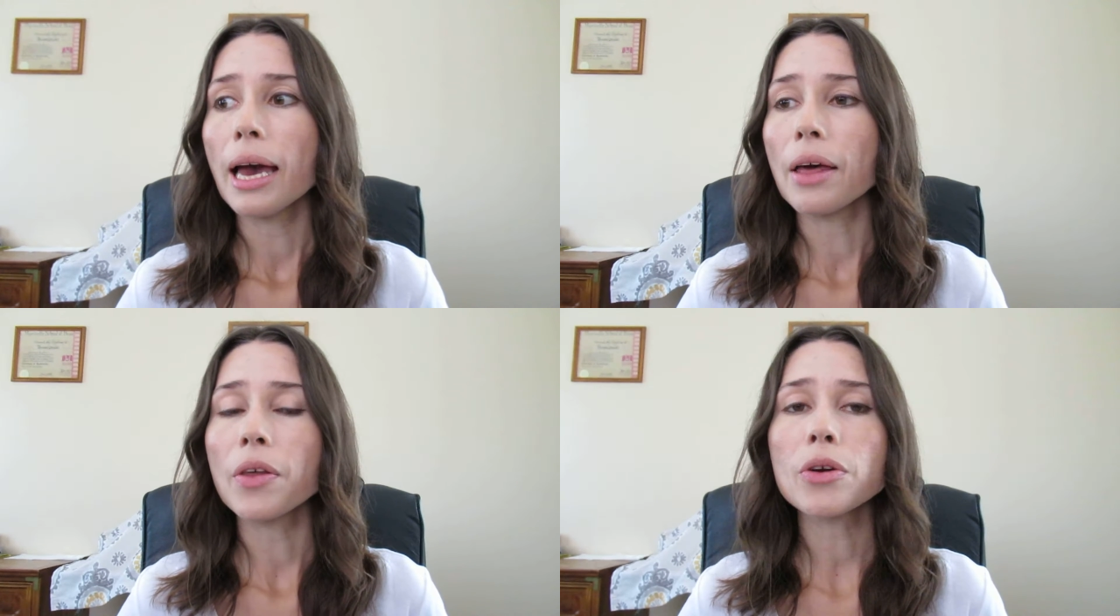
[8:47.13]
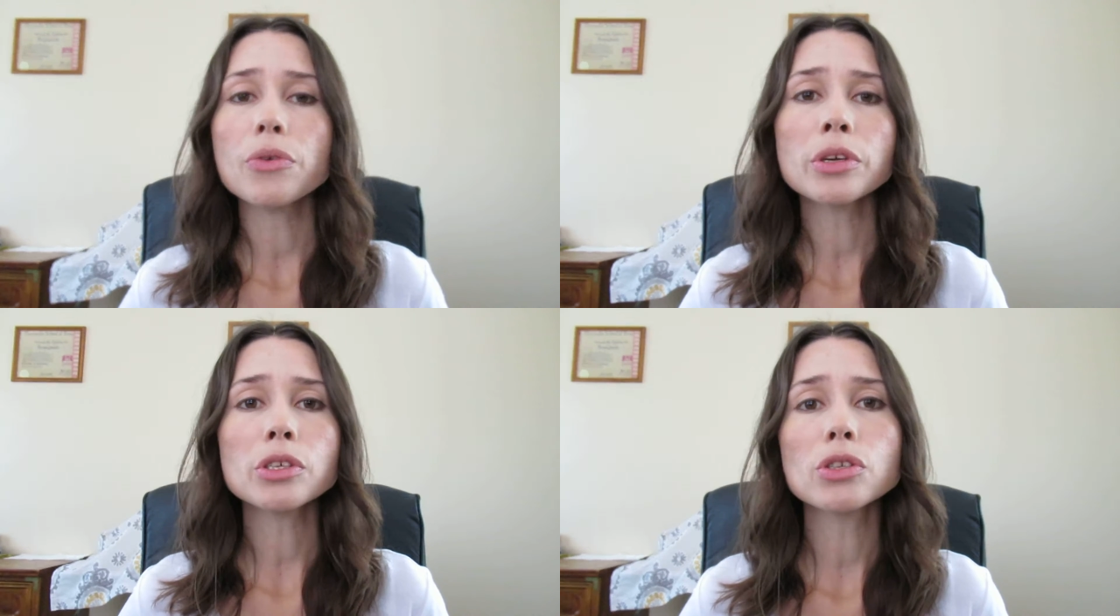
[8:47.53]
and they're
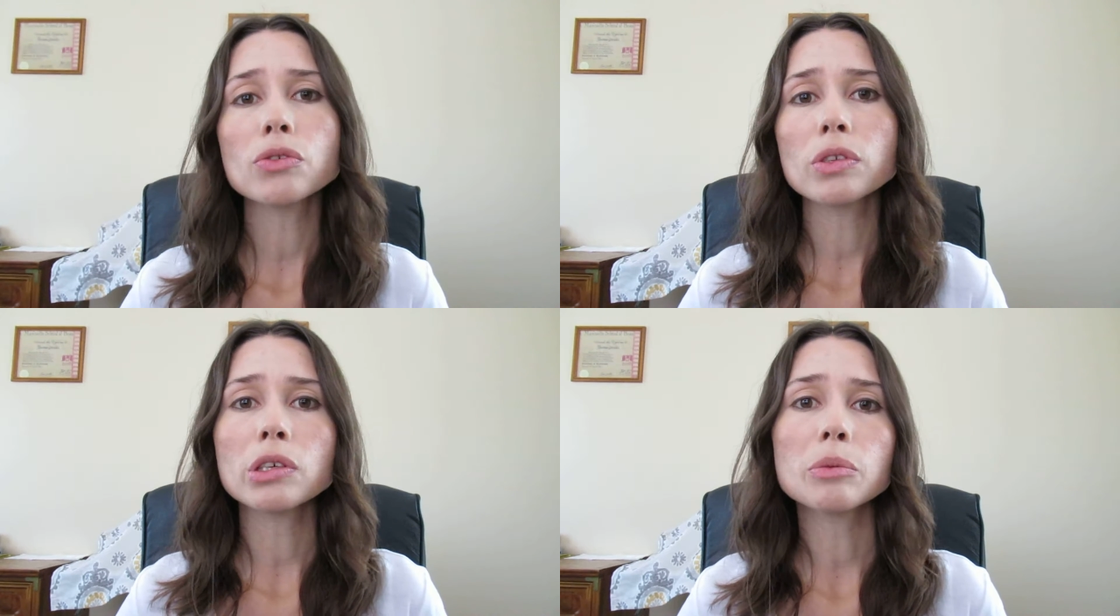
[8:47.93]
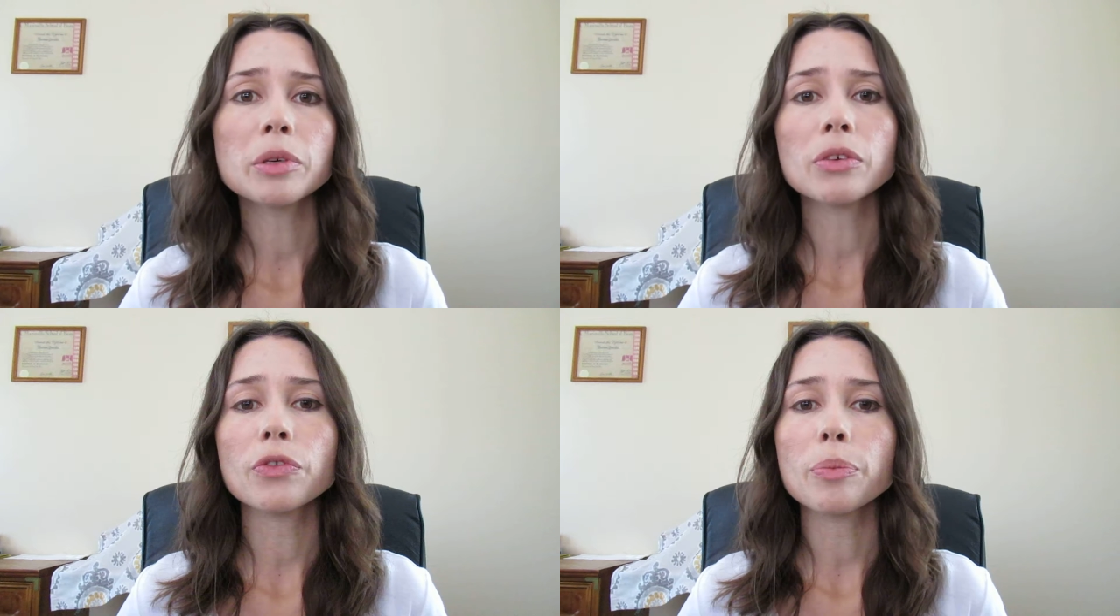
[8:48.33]
going to do a little
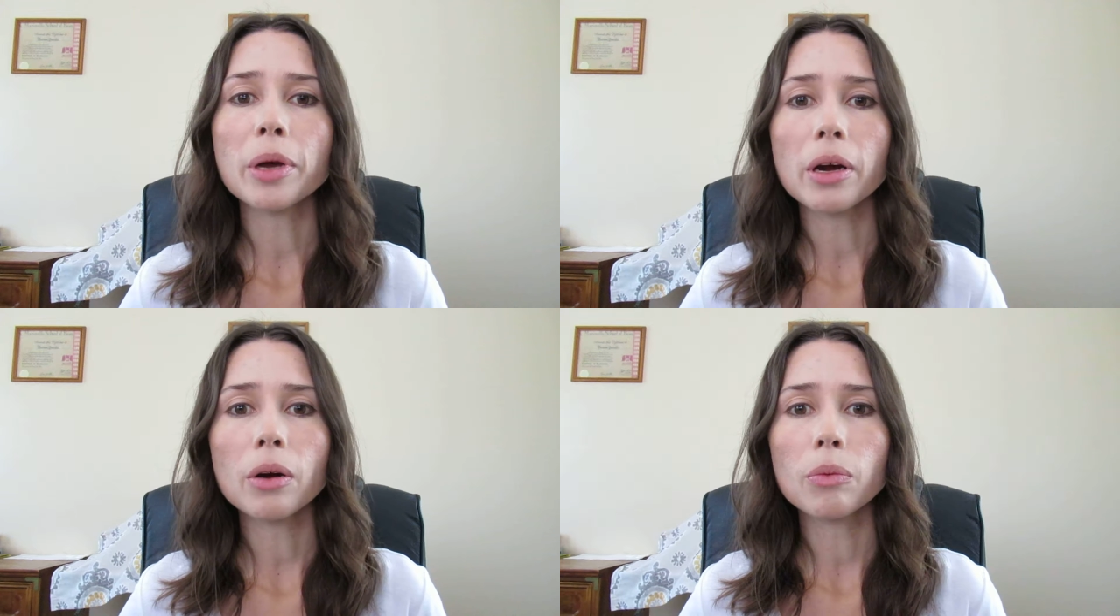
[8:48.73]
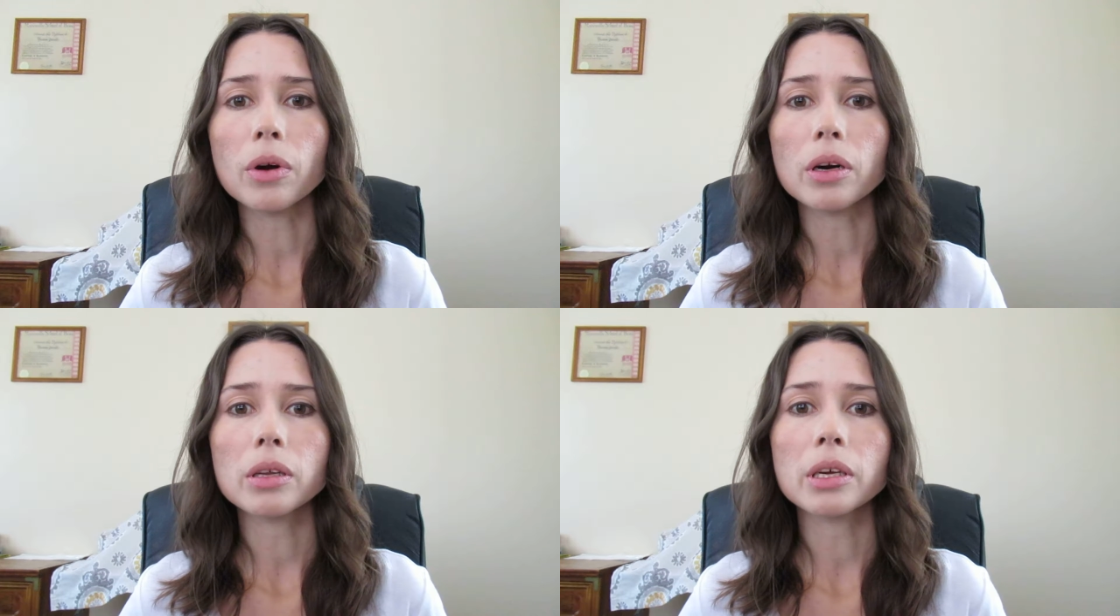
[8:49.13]
bit of repair work.